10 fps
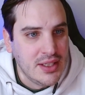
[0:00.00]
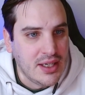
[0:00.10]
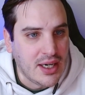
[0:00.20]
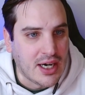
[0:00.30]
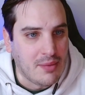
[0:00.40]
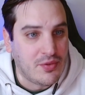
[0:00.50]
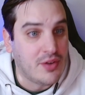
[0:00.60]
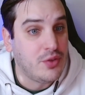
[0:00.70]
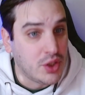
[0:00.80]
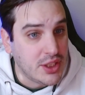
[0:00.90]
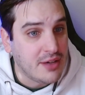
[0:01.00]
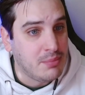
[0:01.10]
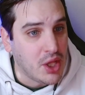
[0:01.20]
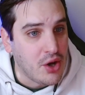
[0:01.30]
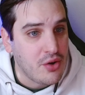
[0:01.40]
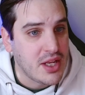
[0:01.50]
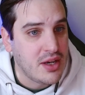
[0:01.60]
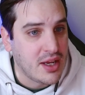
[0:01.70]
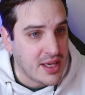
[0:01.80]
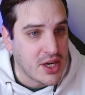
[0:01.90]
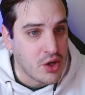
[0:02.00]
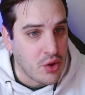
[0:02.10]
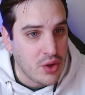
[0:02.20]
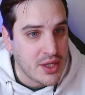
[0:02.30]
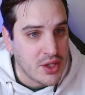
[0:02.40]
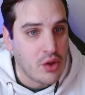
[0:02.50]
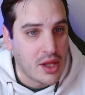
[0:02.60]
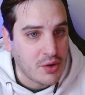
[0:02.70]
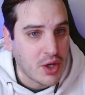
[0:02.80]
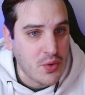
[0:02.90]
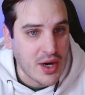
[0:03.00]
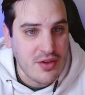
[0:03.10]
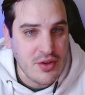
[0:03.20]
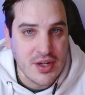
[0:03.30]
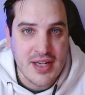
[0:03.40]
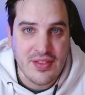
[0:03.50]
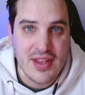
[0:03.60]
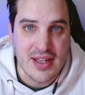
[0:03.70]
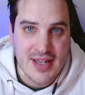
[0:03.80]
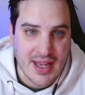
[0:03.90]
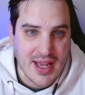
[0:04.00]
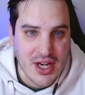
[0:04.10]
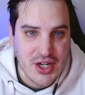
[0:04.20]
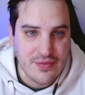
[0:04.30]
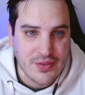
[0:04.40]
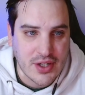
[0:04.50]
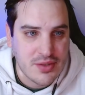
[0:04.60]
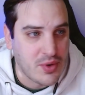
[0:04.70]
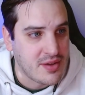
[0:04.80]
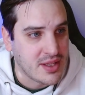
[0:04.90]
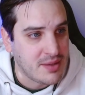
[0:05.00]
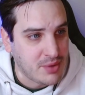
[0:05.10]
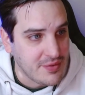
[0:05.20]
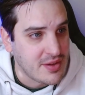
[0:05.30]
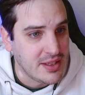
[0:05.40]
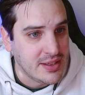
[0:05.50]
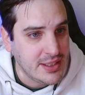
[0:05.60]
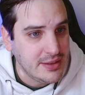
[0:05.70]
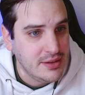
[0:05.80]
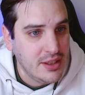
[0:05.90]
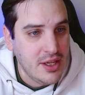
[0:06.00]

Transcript: For flurry of blows, it no longer requires you to take the attack action first, whereas it previously did.